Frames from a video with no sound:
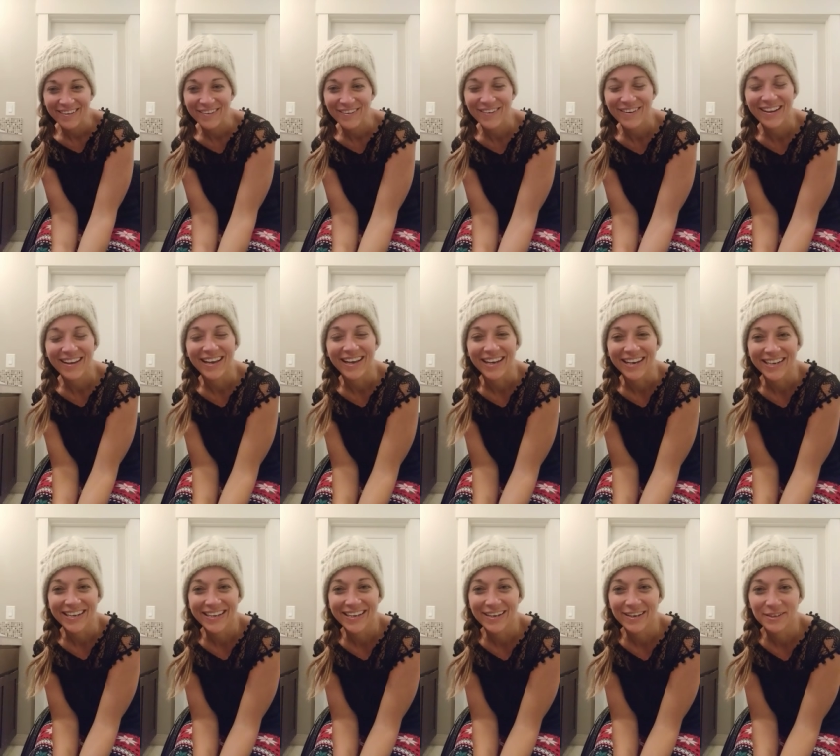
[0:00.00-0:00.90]

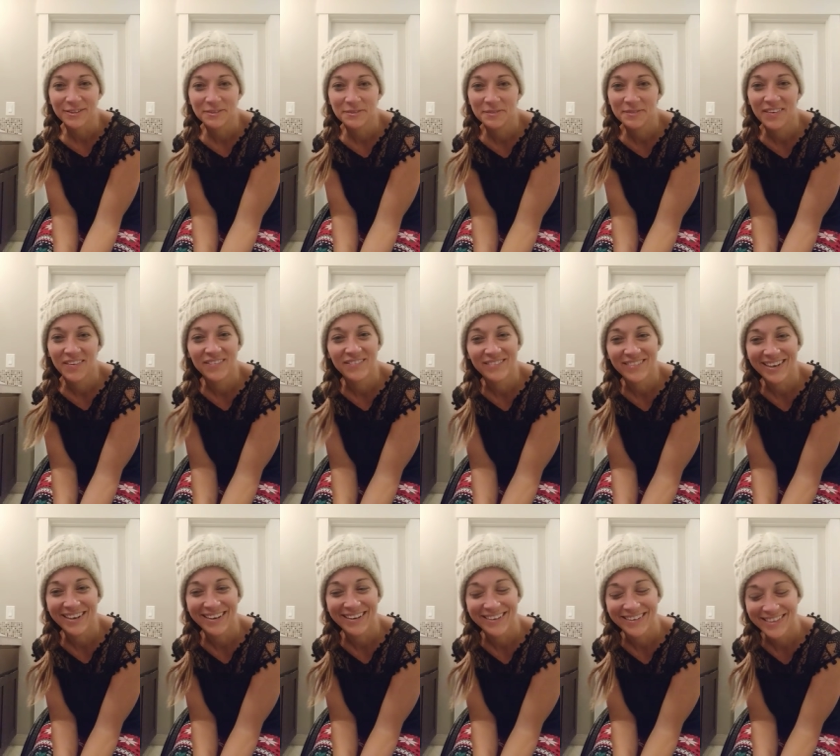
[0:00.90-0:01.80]
okay, now
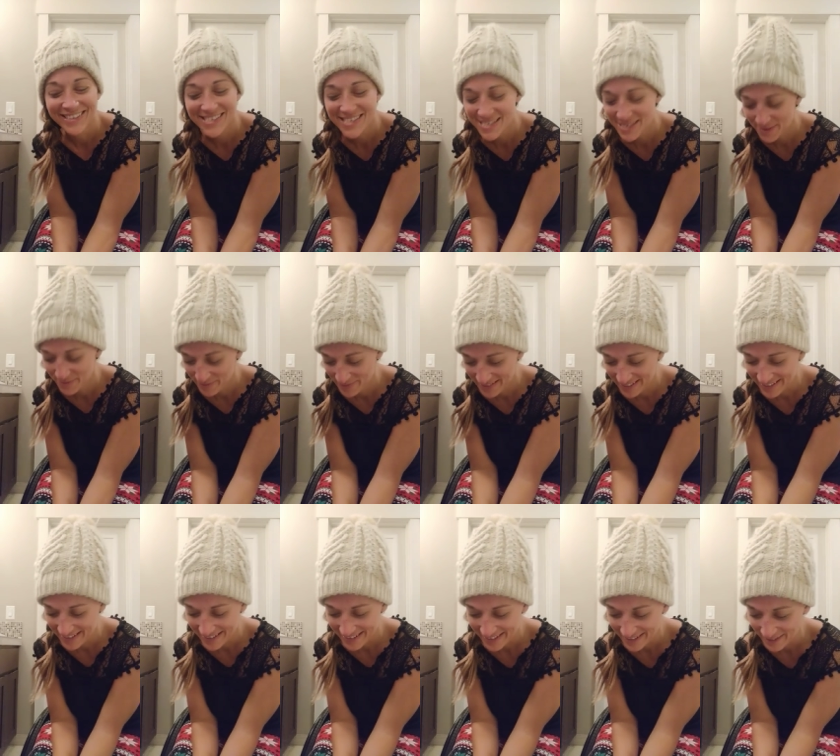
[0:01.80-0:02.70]
there is,
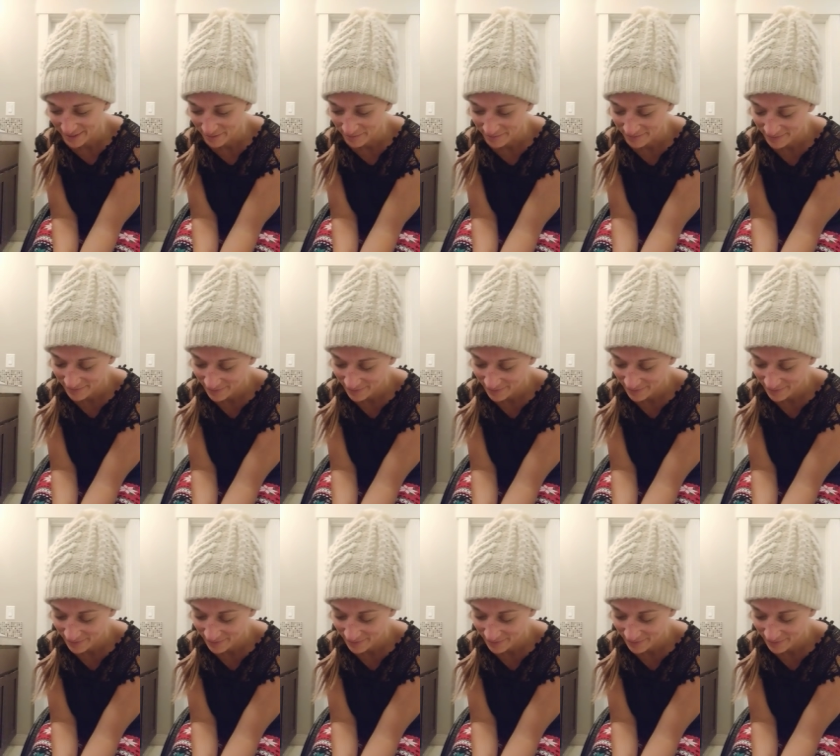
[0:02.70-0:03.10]
but um,